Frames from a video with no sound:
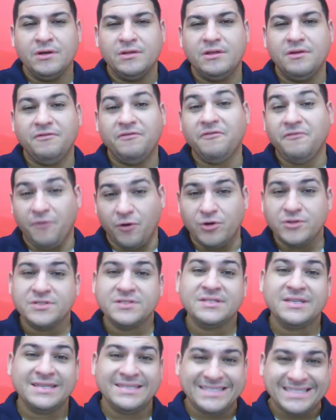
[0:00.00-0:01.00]
the
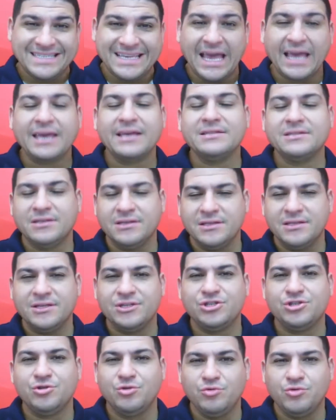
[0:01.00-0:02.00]
first and second
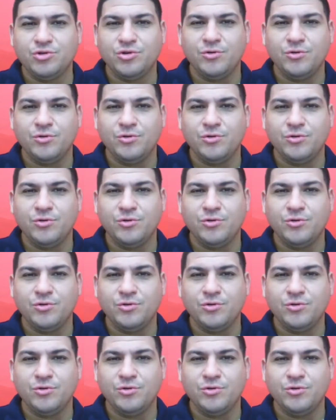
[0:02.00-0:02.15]
conditional